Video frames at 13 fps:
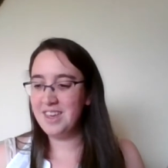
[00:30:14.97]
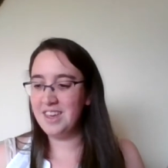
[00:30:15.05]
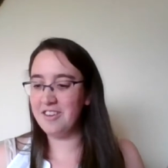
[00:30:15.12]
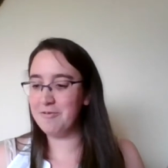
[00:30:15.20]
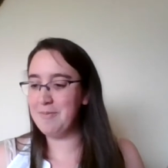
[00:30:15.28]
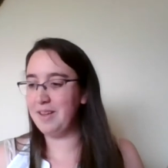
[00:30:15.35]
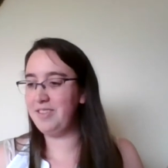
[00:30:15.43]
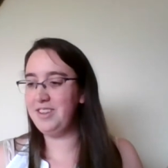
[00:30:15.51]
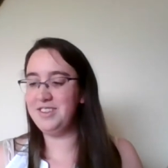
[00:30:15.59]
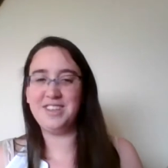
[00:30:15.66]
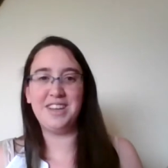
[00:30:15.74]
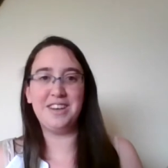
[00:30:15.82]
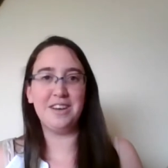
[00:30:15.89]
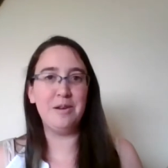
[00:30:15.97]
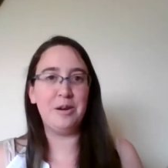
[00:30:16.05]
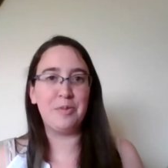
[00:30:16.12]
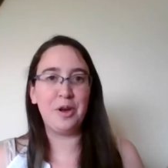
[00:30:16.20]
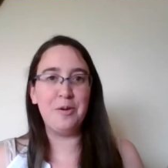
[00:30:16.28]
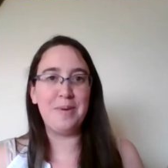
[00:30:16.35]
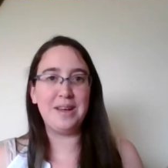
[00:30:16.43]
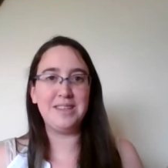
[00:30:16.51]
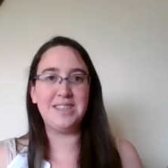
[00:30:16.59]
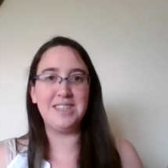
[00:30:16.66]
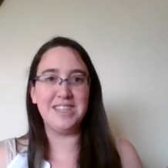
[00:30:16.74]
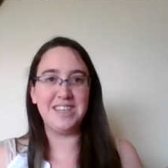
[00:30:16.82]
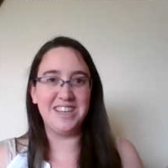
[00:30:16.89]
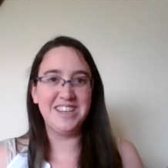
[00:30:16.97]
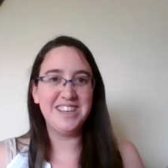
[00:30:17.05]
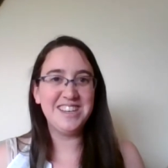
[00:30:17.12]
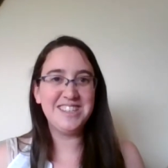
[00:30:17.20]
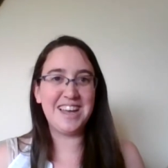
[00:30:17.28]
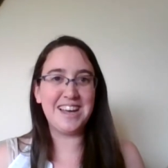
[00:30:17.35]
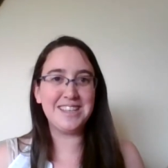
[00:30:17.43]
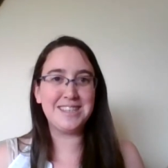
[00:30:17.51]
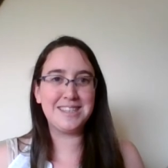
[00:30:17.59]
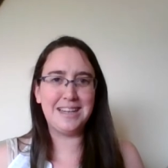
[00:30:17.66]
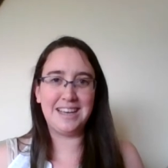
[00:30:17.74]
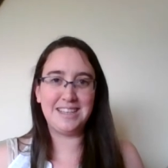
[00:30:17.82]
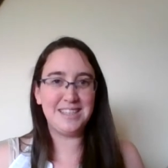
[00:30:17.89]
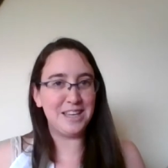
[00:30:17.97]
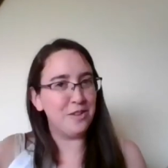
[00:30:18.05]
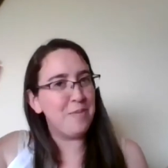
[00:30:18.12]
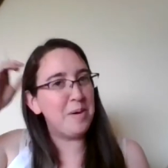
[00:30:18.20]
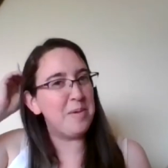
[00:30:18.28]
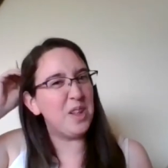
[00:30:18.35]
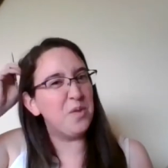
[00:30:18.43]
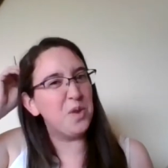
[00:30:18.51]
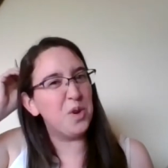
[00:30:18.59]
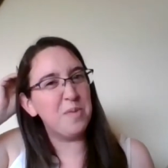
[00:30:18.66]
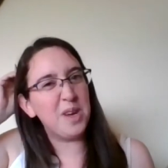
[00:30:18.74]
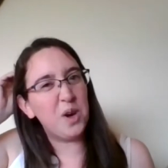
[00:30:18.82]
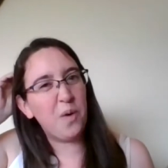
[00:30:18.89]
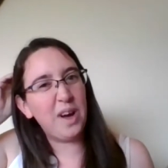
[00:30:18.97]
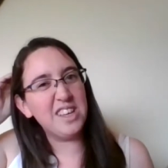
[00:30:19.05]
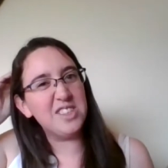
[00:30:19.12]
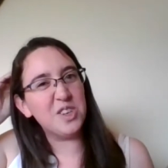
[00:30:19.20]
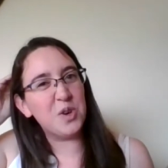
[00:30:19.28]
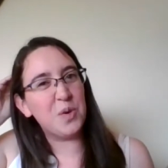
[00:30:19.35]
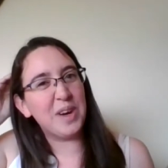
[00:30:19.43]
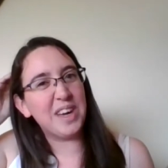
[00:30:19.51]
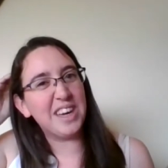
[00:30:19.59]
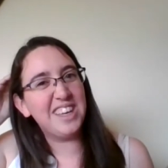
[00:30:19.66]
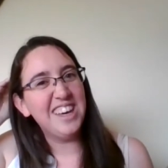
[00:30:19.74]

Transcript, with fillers: if Matthew said, oh, "I'm going back to the tax collecting," maybe they wouldn't be quite so quick